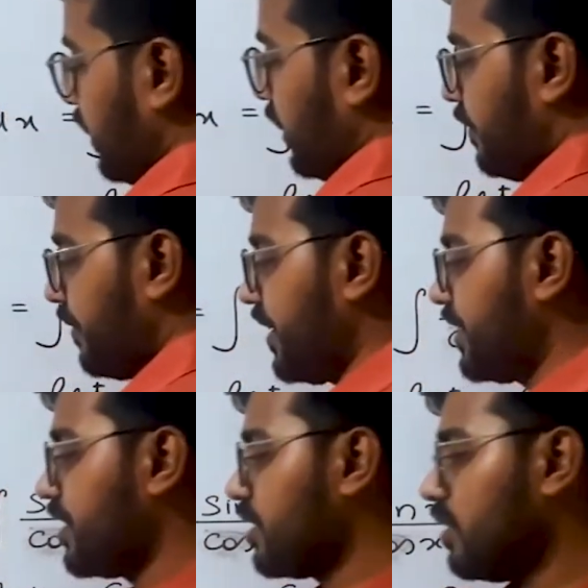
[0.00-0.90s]

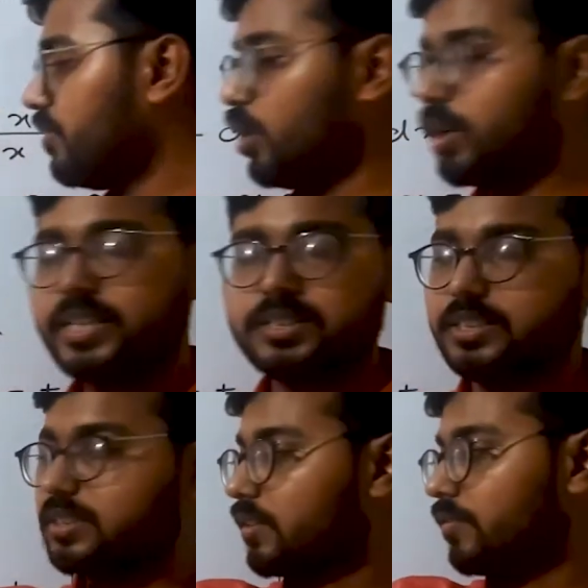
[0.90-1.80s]
differentiation of log x
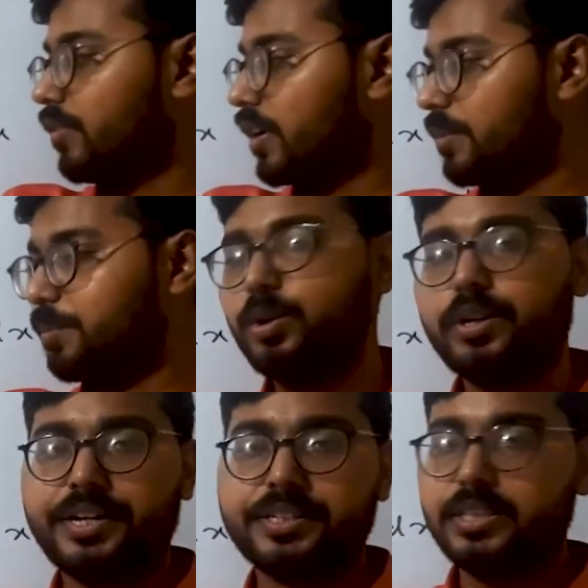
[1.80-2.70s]
is 1
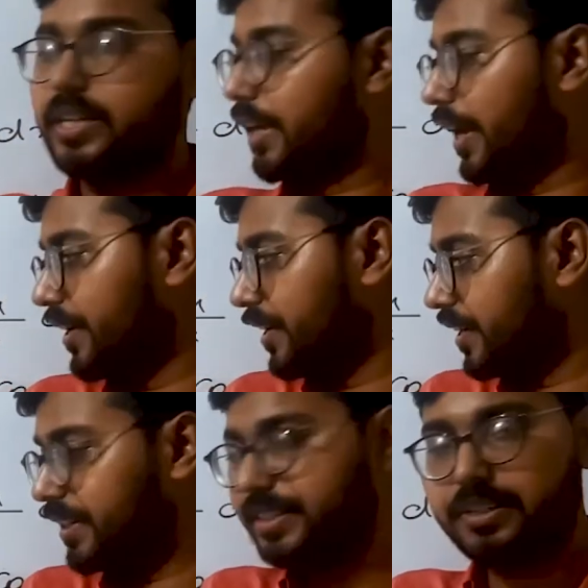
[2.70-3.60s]
upon x, and
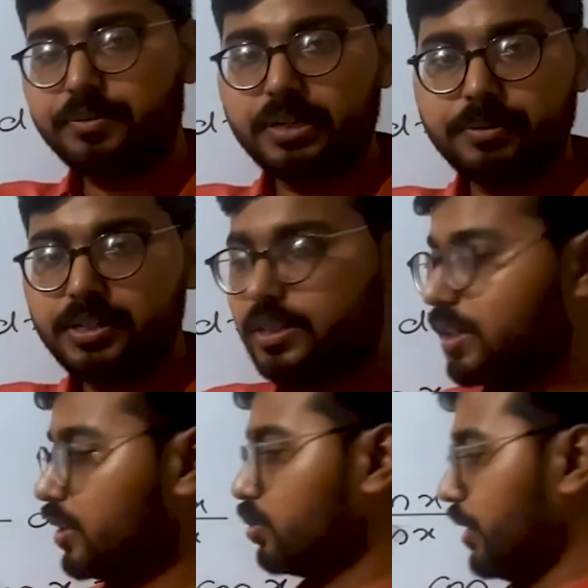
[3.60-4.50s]
here it is
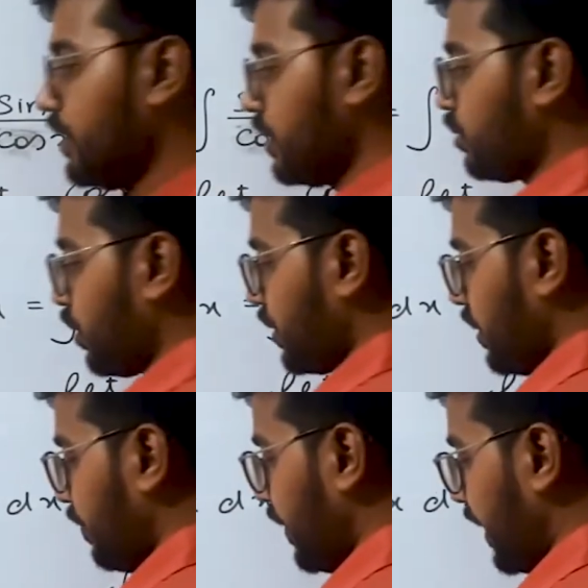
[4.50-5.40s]
available. So in this
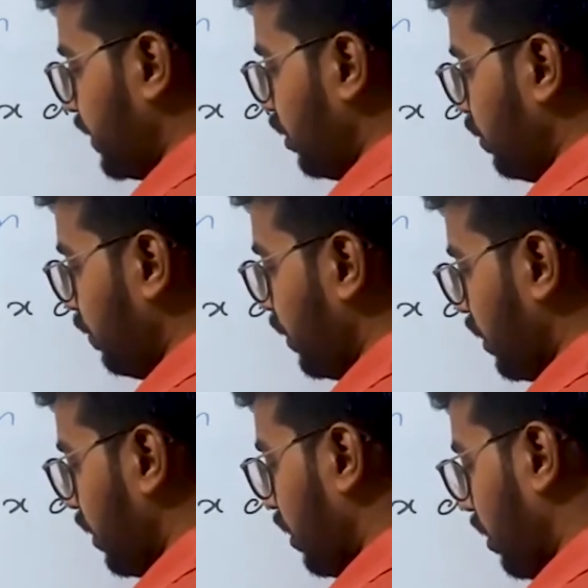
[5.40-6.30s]
question, we
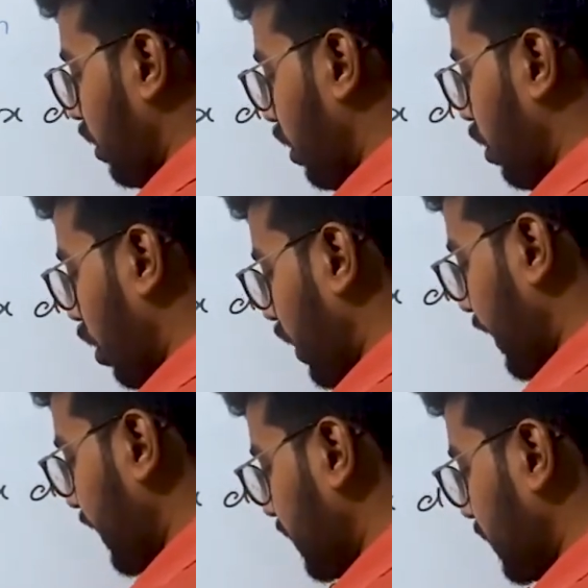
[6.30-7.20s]
assume log
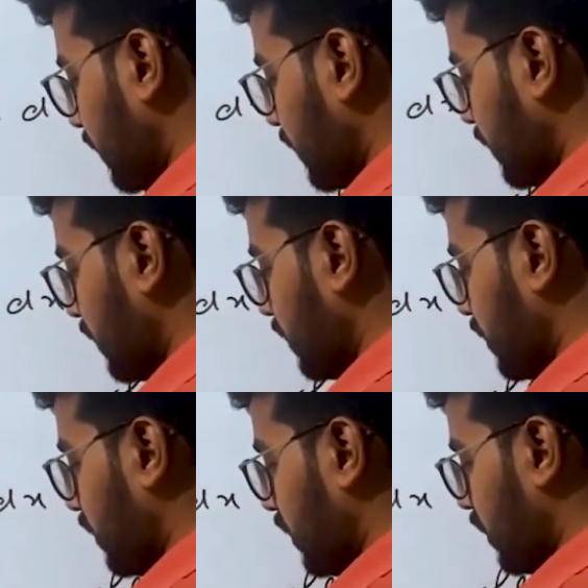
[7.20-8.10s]
x
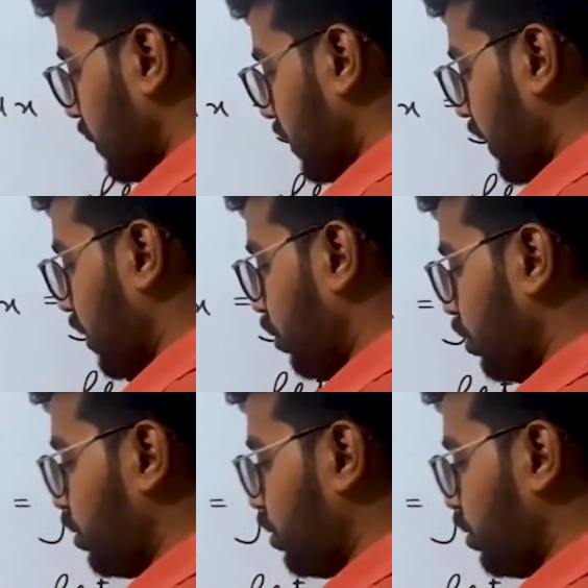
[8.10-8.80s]
equals